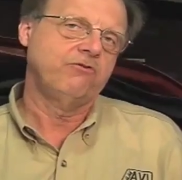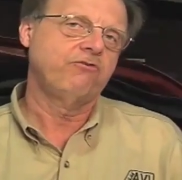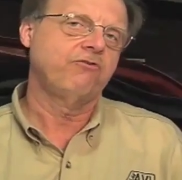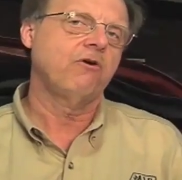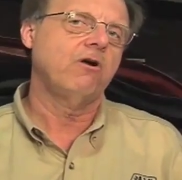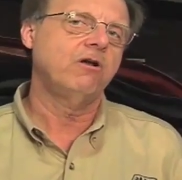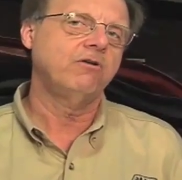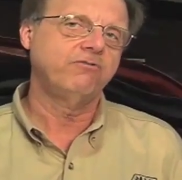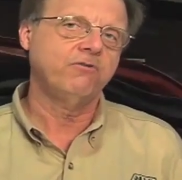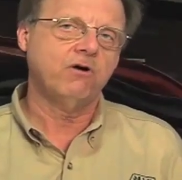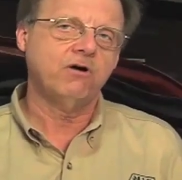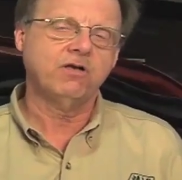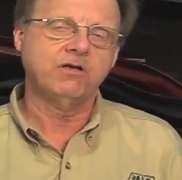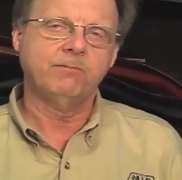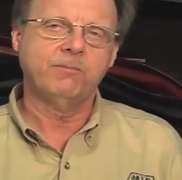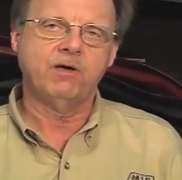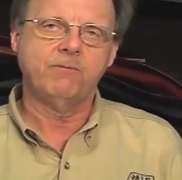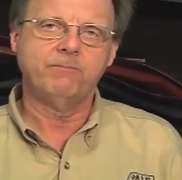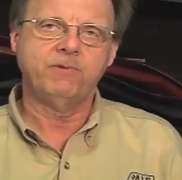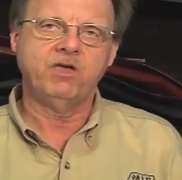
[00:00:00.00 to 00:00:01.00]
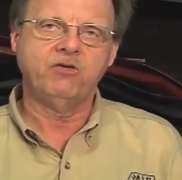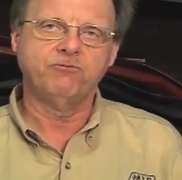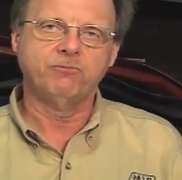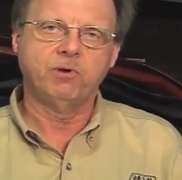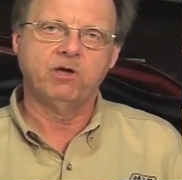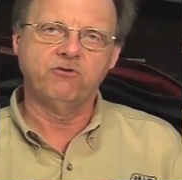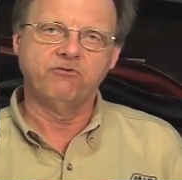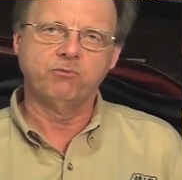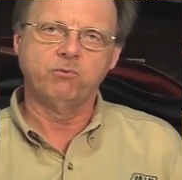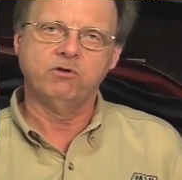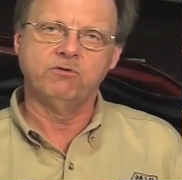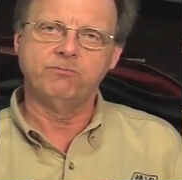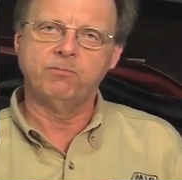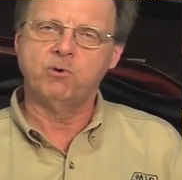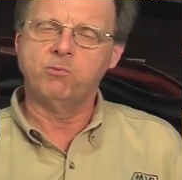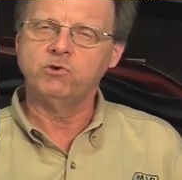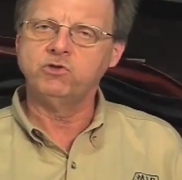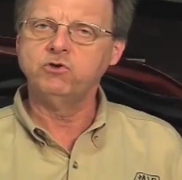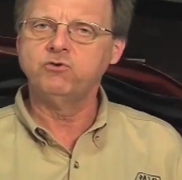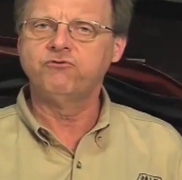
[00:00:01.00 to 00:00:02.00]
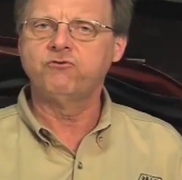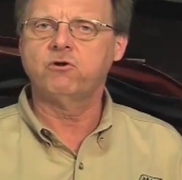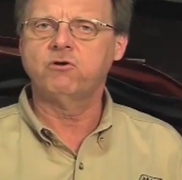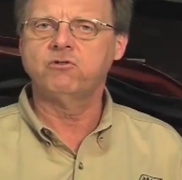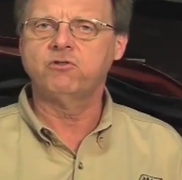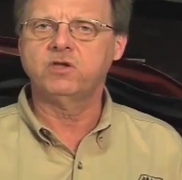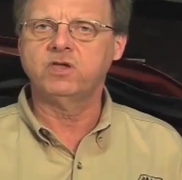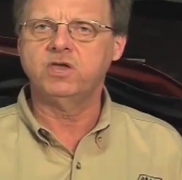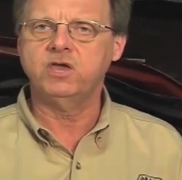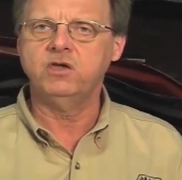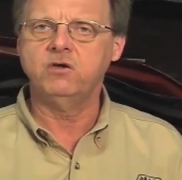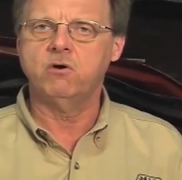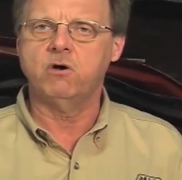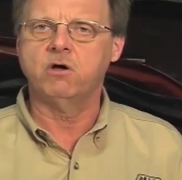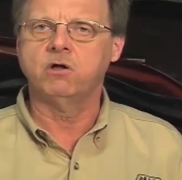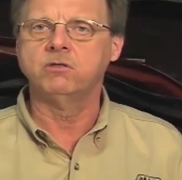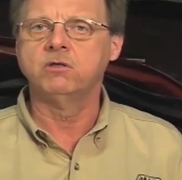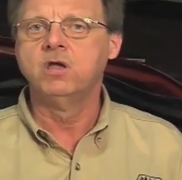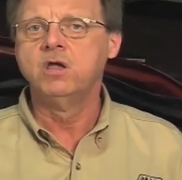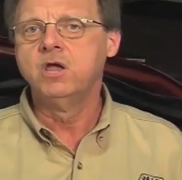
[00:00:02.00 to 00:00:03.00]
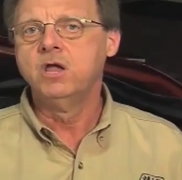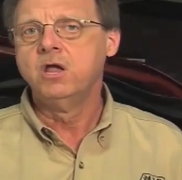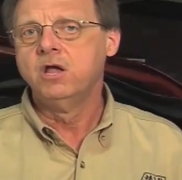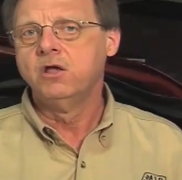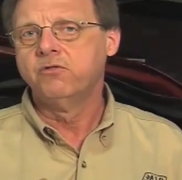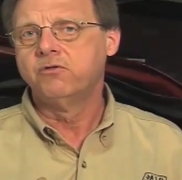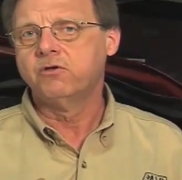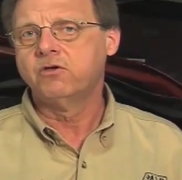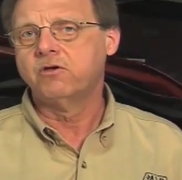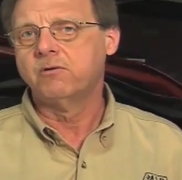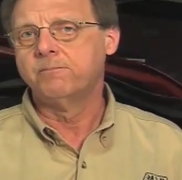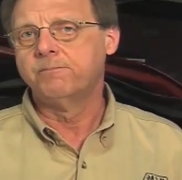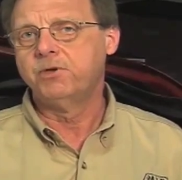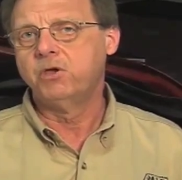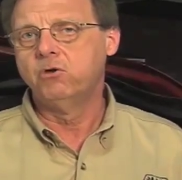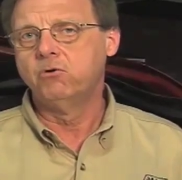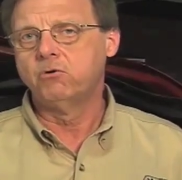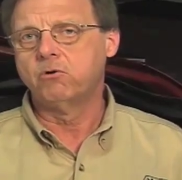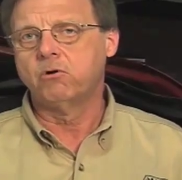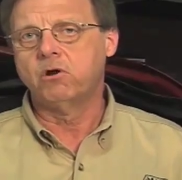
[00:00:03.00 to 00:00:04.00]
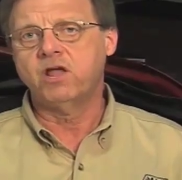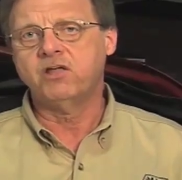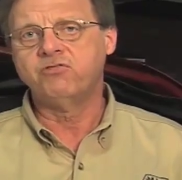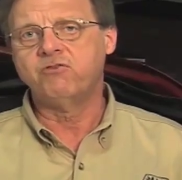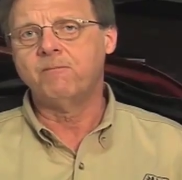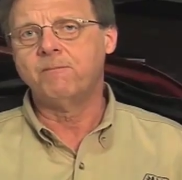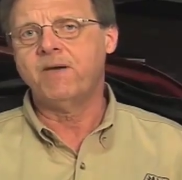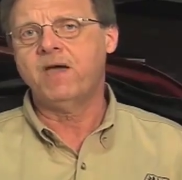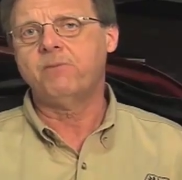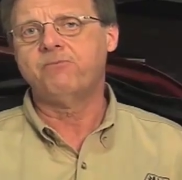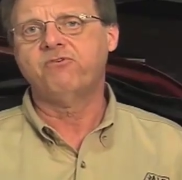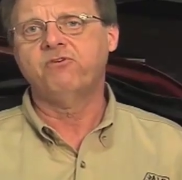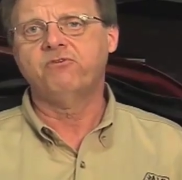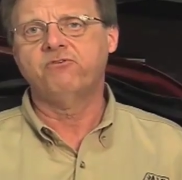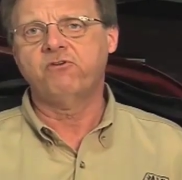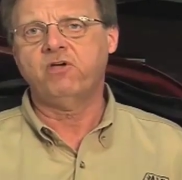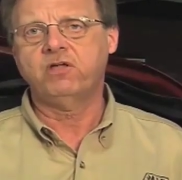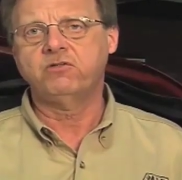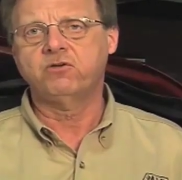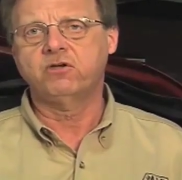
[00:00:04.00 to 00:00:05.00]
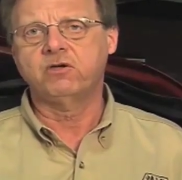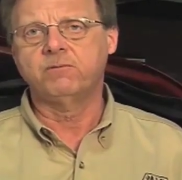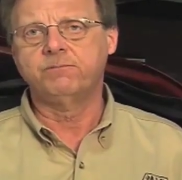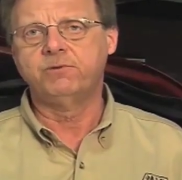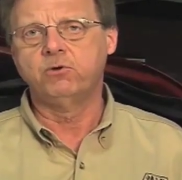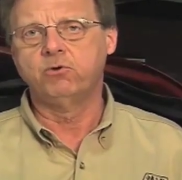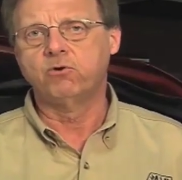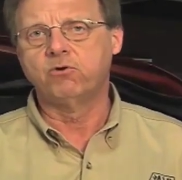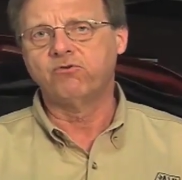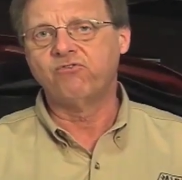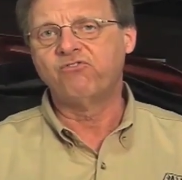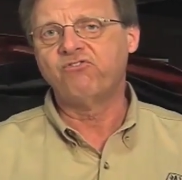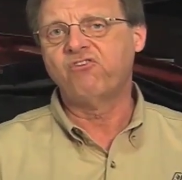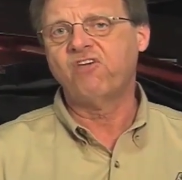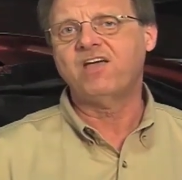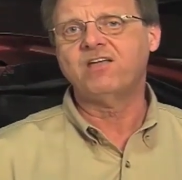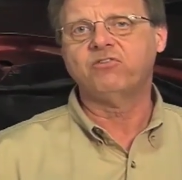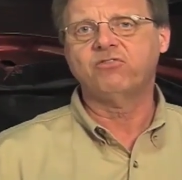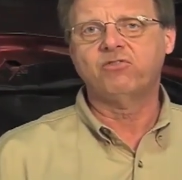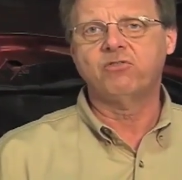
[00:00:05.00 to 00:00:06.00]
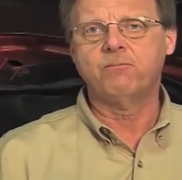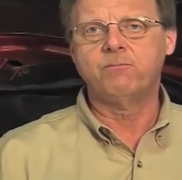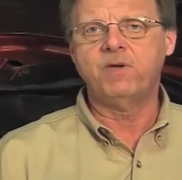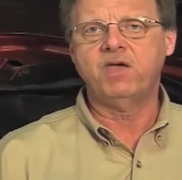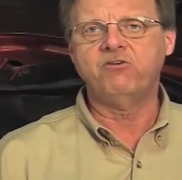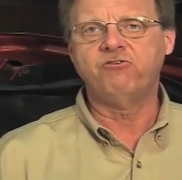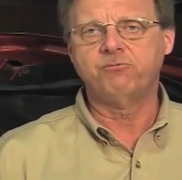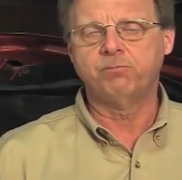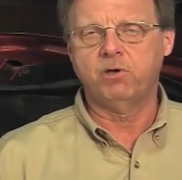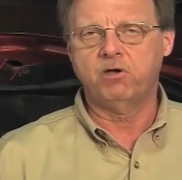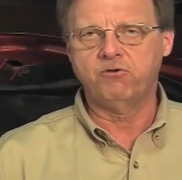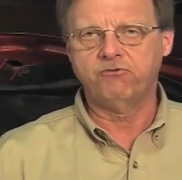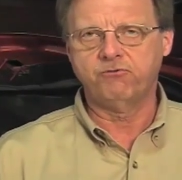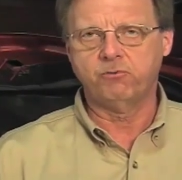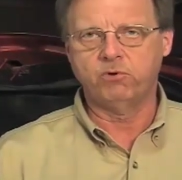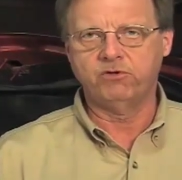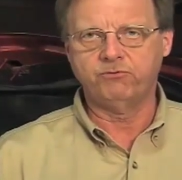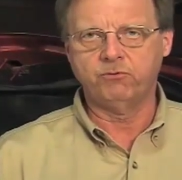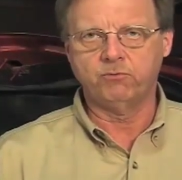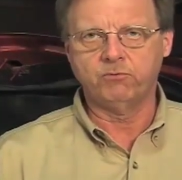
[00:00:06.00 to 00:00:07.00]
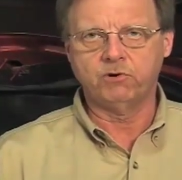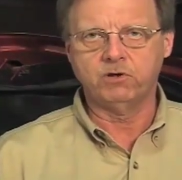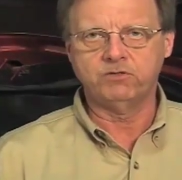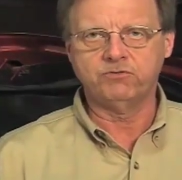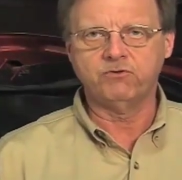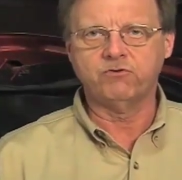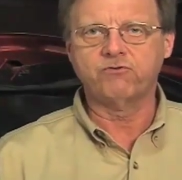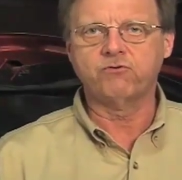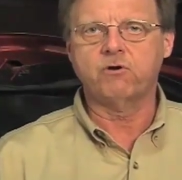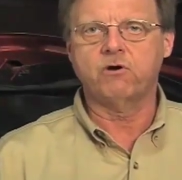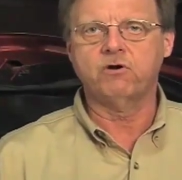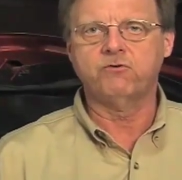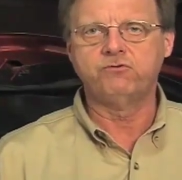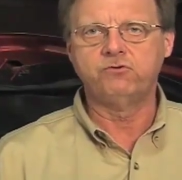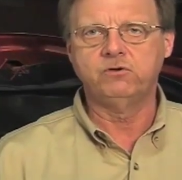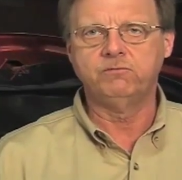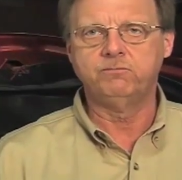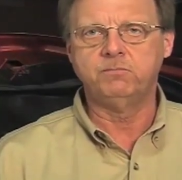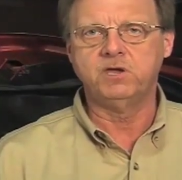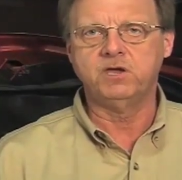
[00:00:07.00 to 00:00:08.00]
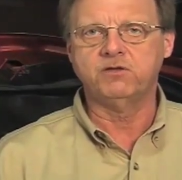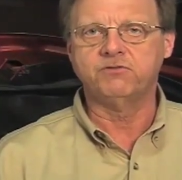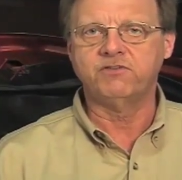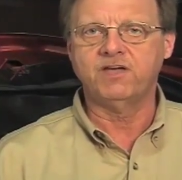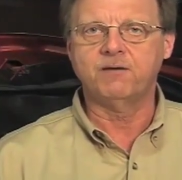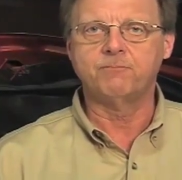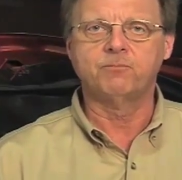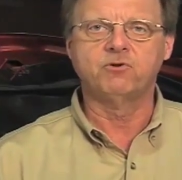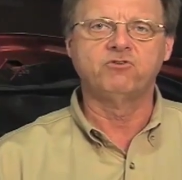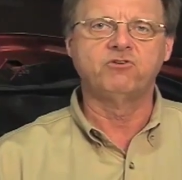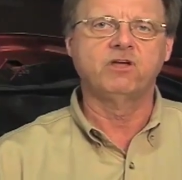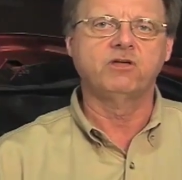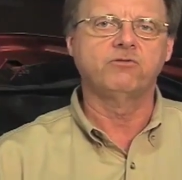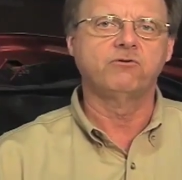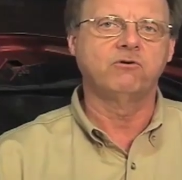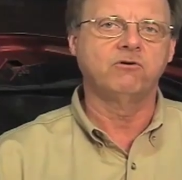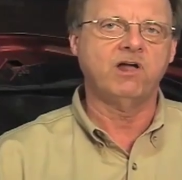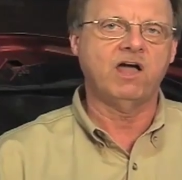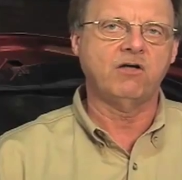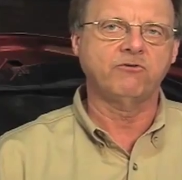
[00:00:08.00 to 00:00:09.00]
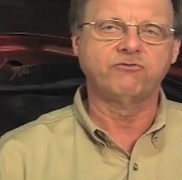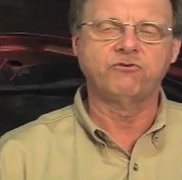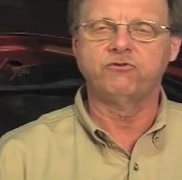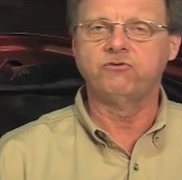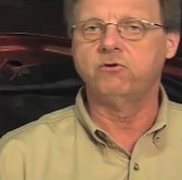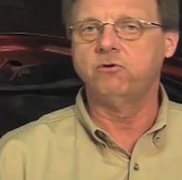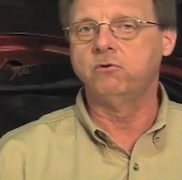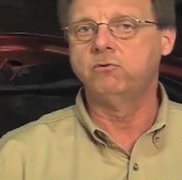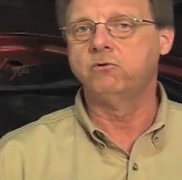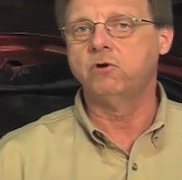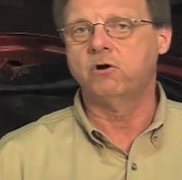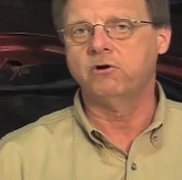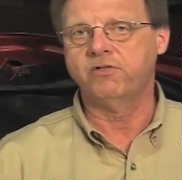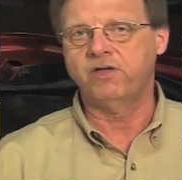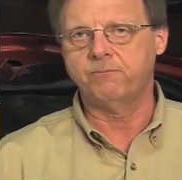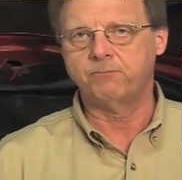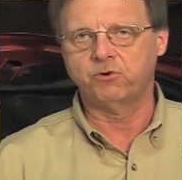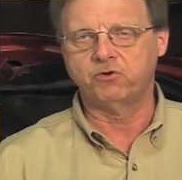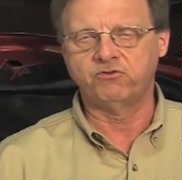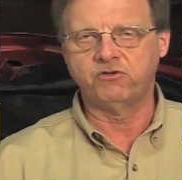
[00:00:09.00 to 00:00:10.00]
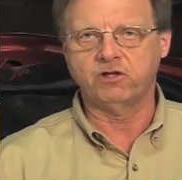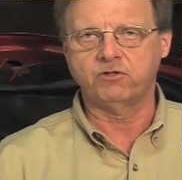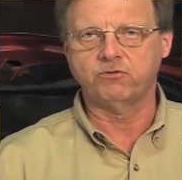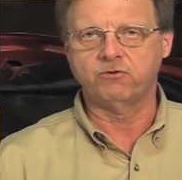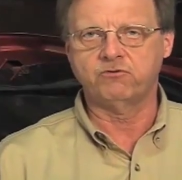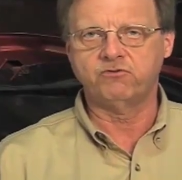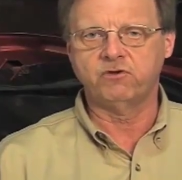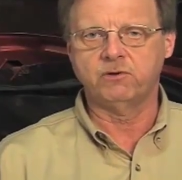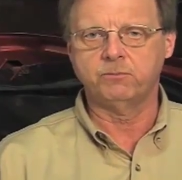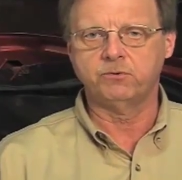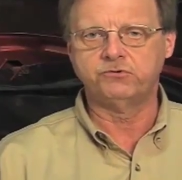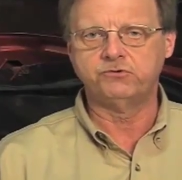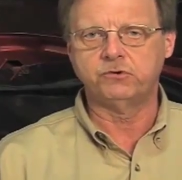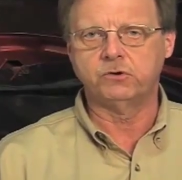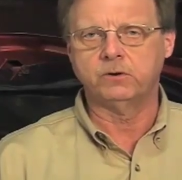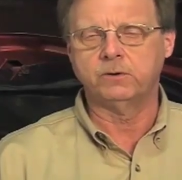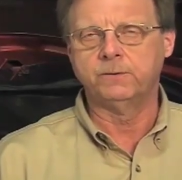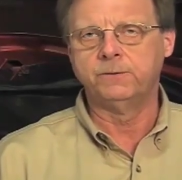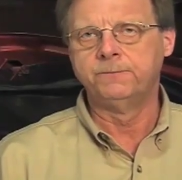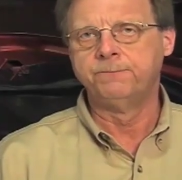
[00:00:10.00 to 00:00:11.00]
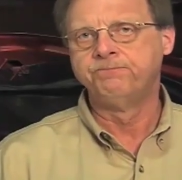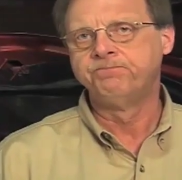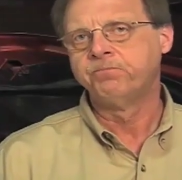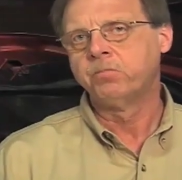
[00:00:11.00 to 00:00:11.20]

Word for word: I didn't start talking about base pulse width, but when you turn the key on, the computer and the maps inside the computer set the base pulse width of what this car should be at that particular altitude or that particular temperature.